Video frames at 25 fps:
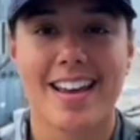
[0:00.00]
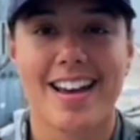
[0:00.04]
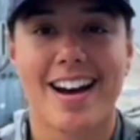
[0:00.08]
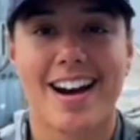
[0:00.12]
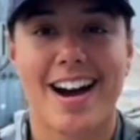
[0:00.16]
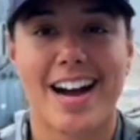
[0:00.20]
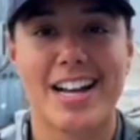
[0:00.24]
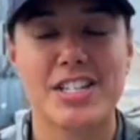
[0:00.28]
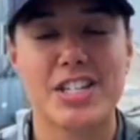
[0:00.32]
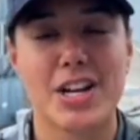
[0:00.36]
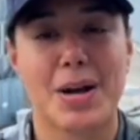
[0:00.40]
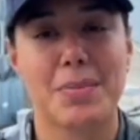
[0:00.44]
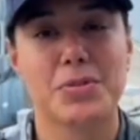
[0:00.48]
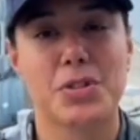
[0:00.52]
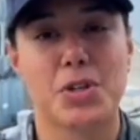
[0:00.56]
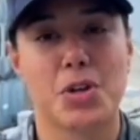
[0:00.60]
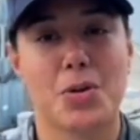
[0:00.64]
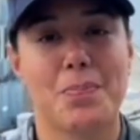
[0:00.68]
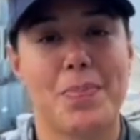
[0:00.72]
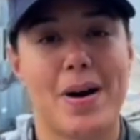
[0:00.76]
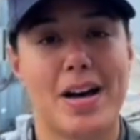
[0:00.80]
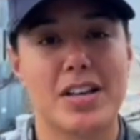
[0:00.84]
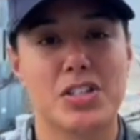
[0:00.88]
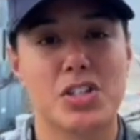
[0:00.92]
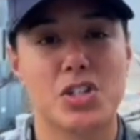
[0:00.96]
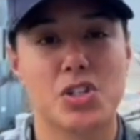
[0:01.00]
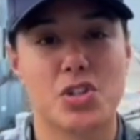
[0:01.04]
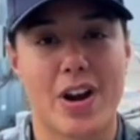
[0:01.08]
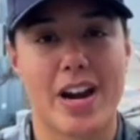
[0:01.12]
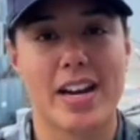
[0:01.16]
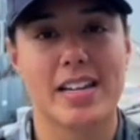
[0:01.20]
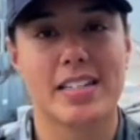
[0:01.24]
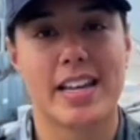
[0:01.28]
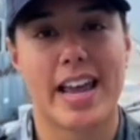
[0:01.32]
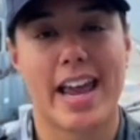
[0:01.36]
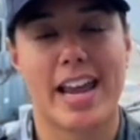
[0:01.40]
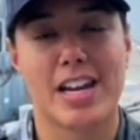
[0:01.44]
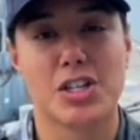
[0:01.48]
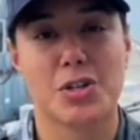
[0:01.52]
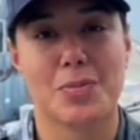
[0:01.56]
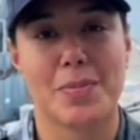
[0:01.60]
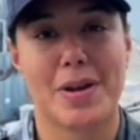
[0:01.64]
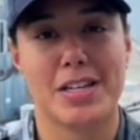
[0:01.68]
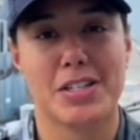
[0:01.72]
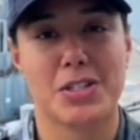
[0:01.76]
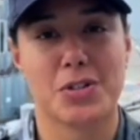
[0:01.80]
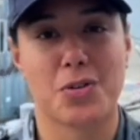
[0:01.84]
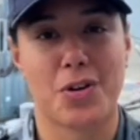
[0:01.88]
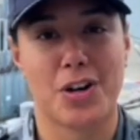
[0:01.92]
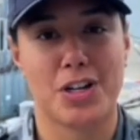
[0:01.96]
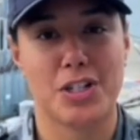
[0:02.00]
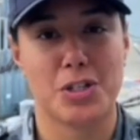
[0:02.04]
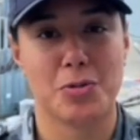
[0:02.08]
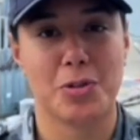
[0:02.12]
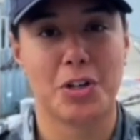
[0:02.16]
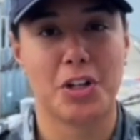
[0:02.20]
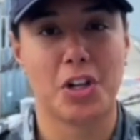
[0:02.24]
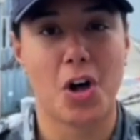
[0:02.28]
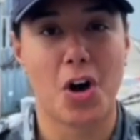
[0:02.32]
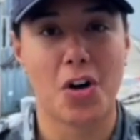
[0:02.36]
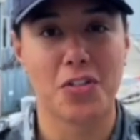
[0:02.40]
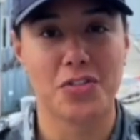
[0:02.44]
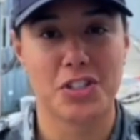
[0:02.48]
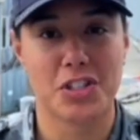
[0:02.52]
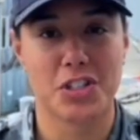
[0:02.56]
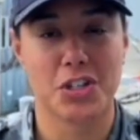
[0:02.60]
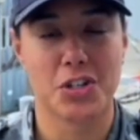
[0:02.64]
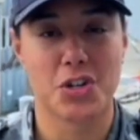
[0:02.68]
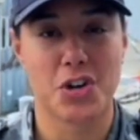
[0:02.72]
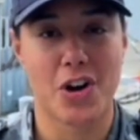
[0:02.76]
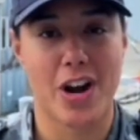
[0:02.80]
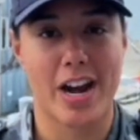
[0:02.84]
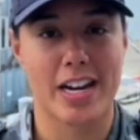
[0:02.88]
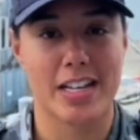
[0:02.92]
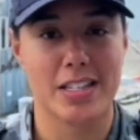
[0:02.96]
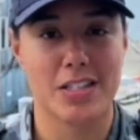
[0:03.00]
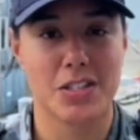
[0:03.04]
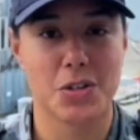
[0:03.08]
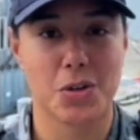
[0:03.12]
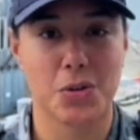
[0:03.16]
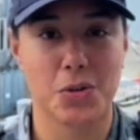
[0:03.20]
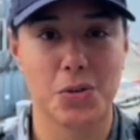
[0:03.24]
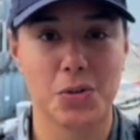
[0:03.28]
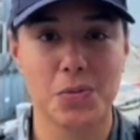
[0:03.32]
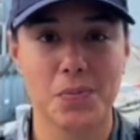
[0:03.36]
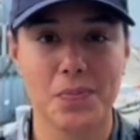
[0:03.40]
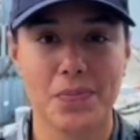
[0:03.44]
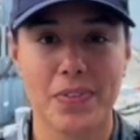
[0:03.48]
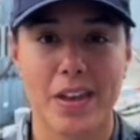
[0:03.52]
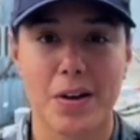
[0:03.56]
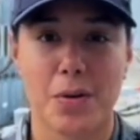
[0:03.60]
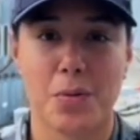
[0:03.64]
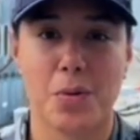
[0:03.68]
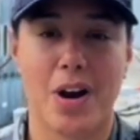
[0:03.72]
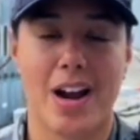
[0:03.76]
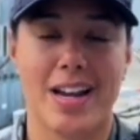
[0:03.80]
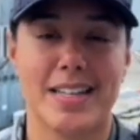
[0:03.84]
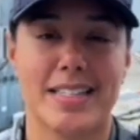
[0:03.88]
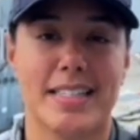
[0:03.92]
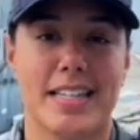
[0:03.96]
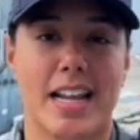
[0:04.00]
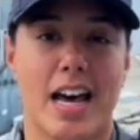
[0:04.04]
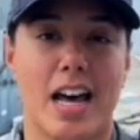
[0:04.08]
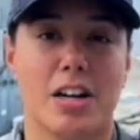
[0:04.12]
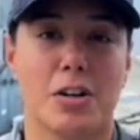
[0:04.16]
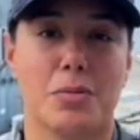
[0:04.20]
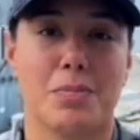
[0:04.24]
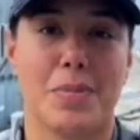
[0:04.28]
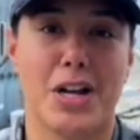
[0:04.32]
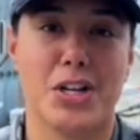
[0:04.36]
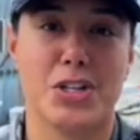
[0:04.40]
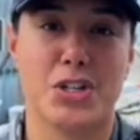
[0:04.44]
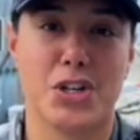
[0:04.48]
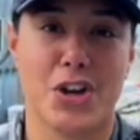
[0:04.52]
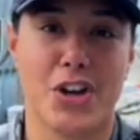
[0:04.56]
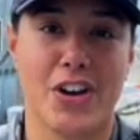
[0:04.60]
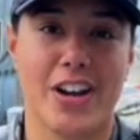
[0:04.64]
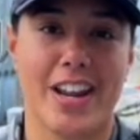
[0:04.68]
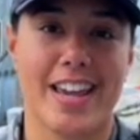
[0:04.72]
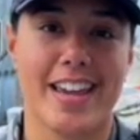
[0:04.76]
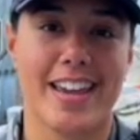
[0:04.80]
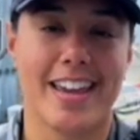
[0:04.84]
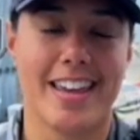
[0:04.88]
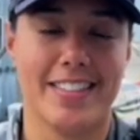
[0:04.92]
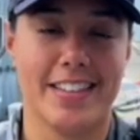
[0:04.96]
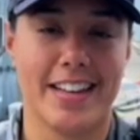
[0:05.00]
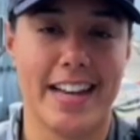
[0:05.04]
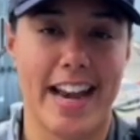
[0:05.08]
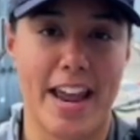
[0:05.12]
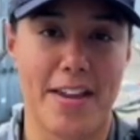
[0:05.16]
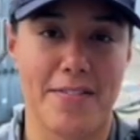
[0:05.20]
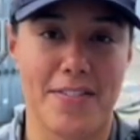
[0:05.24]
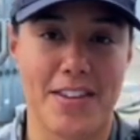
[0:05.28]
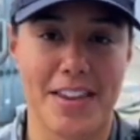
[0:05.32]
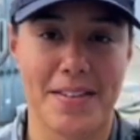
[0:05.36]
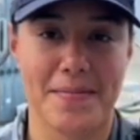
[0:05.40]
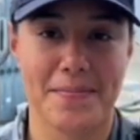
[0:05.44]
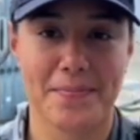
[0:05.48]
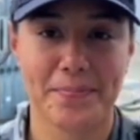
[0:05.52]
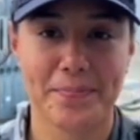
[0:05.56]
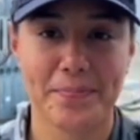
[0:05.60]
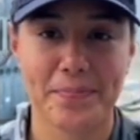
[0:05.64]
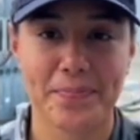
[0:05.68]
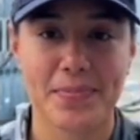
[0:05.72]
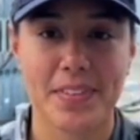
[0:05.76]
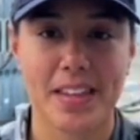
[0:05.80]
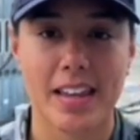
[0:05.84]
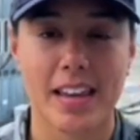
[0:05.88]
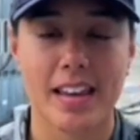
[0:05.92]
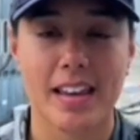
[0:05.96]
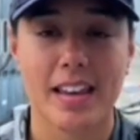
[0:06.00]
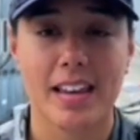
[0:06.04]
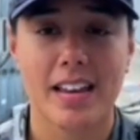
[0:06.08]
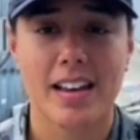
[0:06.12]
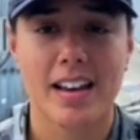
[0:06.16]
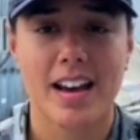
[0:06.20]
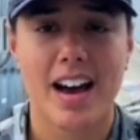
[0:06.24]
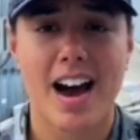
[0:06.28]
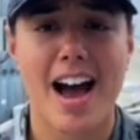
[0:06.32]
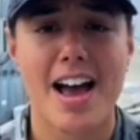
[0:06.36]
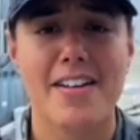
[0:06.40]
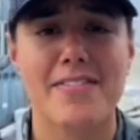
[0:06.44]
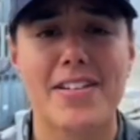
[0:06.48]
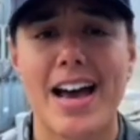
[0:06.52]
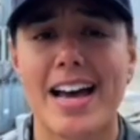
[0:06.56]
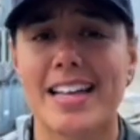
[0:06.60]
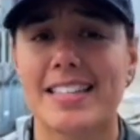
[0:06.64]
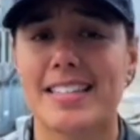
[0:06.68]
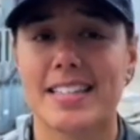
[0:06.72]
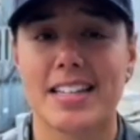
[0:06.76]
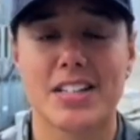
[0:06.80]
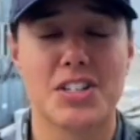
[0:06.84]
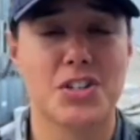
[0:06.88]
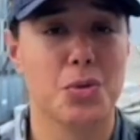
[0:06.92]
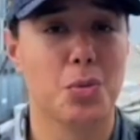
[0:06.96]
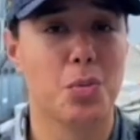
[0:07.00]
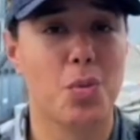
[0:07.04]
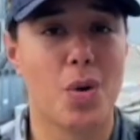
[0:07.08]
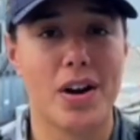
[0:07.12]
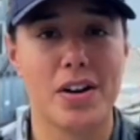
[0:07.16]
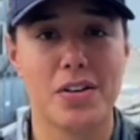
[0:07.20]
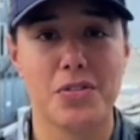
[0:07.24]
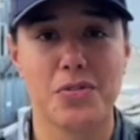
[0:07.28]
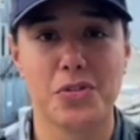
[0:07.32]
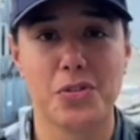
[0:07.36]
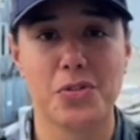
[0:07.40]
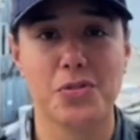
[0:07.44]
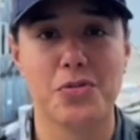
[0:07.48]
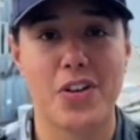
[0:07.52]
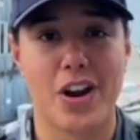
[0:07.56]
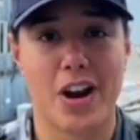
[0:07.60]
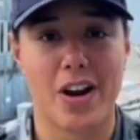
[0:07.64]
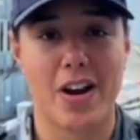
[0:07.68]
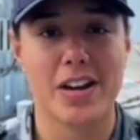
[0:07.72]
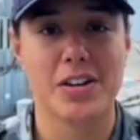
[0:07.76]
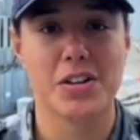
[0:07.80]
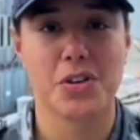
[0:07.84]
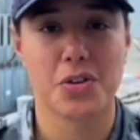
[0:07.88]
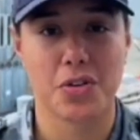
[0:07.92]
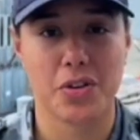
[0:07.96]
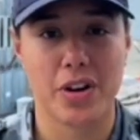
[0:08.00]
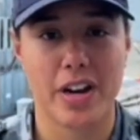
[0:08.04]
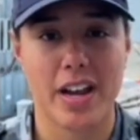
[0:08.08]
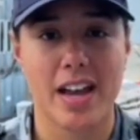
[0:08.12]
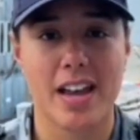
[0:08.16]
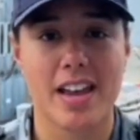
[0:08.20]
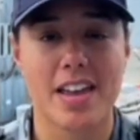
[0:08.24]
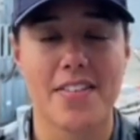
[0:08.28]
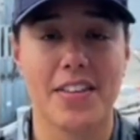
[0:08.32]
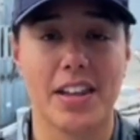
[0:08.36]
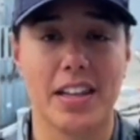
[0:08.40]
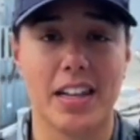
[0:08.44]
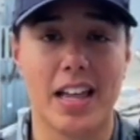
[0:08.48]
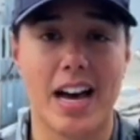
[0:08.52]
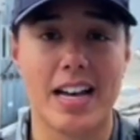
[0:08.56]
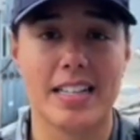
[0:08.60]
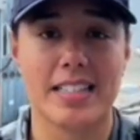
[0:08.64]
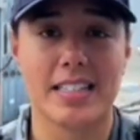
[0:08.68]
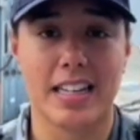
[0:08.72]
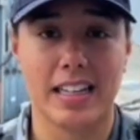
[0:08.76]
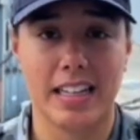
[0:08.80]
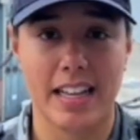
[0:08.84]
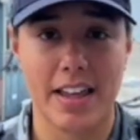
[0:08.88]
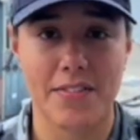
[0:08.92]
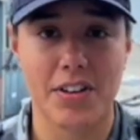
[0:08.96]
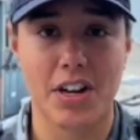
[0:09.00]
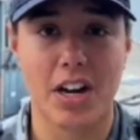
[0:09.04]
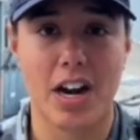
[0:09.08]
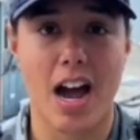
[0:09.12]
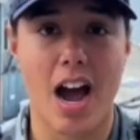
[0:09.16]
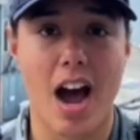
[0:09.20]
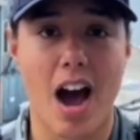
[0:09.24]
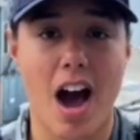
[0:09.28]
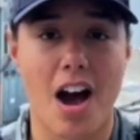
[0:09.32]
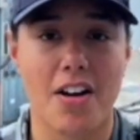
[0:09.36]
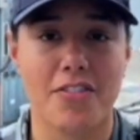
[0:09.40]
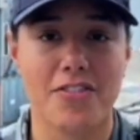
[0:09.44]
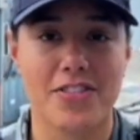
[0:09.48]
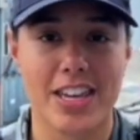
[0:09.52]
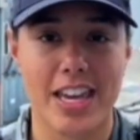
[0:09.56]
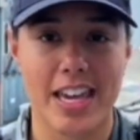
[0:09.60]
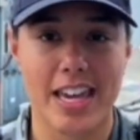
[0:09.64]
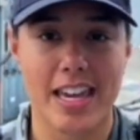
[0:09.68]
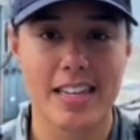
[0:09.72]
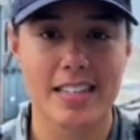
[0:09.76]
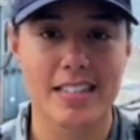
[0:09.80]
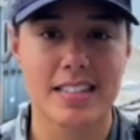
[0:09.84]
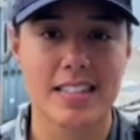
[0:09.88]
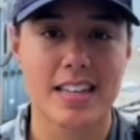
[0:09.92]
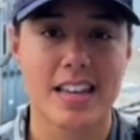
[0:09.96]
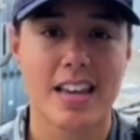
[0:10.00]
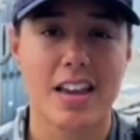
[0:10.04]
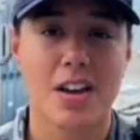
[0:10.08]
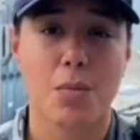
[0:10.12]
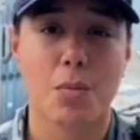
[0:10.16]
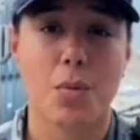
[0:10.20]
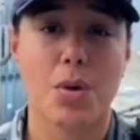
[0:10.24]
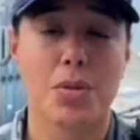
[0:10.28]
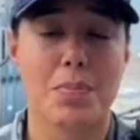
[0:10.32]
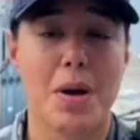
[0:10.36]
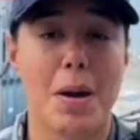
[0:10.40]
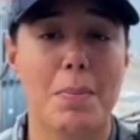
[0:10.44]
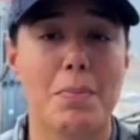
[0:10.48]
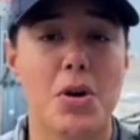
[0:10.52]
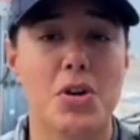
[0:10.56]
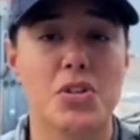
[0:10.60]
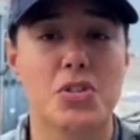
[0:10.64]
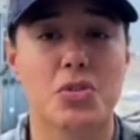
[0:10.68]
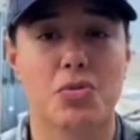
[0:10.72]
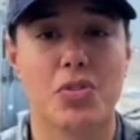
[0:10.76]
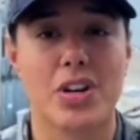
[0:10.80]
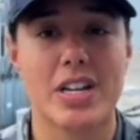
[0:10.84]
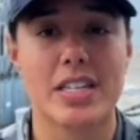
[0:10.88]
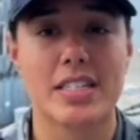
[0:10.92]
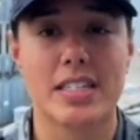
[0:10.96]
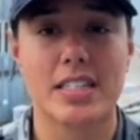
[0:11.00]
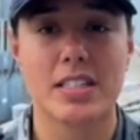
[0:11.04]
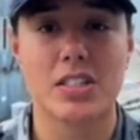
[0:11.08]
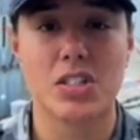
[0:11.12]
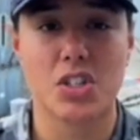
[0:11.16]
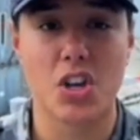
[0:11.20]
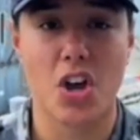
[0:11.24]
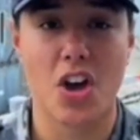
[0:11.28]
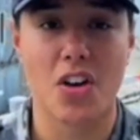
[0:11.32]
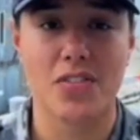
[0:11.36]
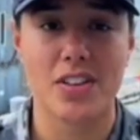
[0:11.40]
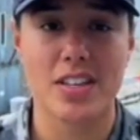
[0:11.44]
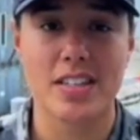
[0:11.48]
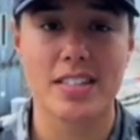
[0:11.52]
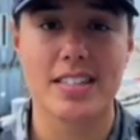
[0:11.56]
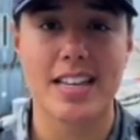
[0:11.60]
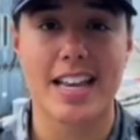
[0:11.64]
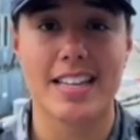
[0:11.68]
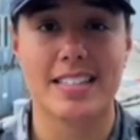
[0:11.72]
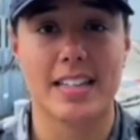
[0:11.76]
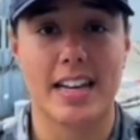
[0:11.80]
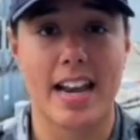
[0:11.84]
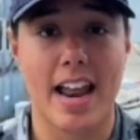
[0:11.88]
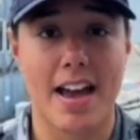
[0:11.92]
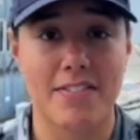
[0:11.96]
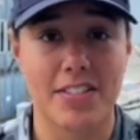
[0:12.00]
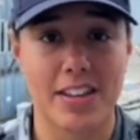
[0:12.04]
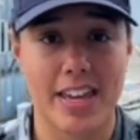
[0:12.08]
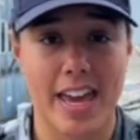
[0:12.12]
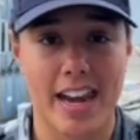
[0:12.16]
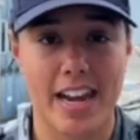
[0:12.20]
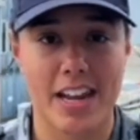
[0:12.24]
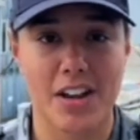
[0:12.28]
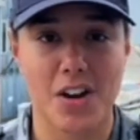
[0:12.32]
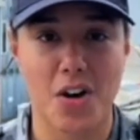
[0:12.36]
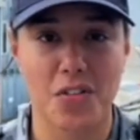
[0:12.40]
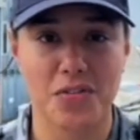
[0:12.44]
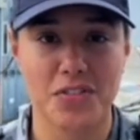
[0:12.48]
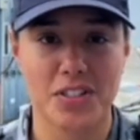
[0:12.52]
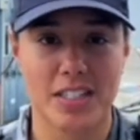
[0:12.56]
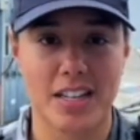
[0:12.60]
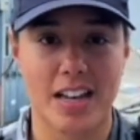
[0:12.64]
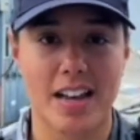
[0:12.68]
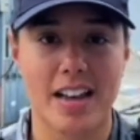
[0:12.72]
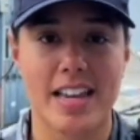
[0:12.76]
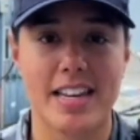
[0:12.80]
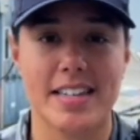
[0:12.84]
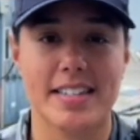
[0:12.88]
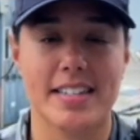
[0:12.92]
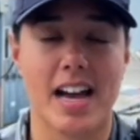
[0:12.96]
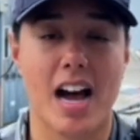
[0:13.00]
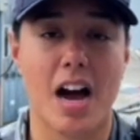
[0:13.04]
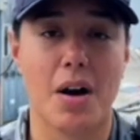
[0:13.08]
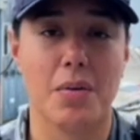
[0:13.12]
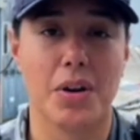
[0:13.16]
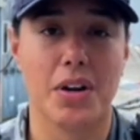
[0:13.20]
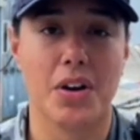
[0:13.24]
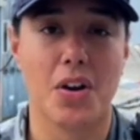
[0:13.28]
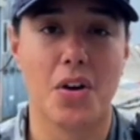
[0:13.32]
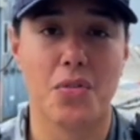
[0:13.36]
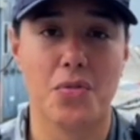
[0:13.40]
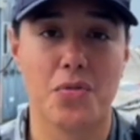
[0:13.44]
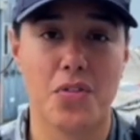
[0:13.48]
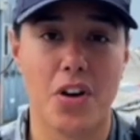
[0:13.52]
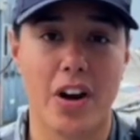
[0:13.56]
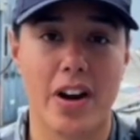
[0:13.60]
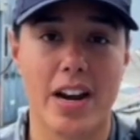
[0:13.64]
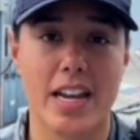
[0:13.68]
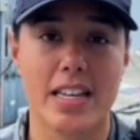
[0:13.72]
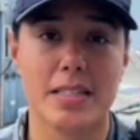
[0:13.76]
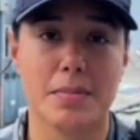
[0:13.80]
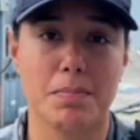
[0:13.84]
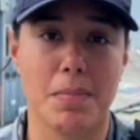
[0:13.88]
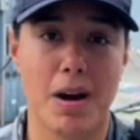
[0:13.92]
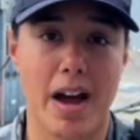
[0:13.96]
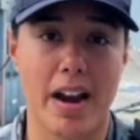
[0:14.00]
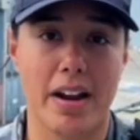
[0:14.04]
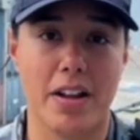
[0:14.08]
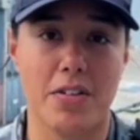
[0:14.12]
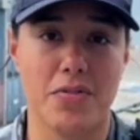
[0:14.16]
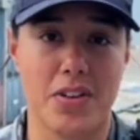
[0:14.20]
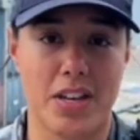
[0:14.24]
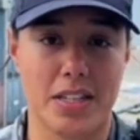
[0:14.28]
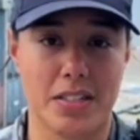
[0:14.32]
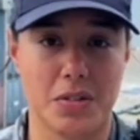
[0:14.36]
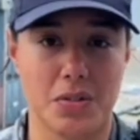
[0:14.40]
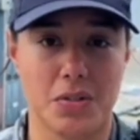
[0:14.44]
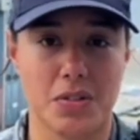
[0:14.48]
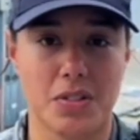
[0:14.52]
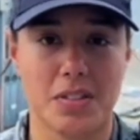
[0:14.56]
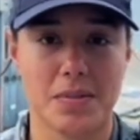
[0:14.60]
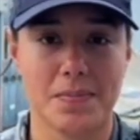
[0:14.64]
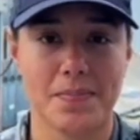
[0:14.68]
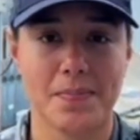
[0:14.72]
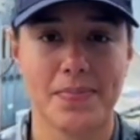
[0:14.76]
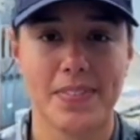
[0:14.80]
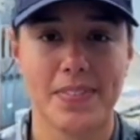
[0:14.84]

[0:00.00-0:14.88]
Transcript: I jumped on a bus straight to HMAS Creswell Officer Training School where I started my journey in the Navy. I've had such a wonderful varied career in the last 11 and a half years with my most recent service as a navigating officer in Darwin on various minor vessels.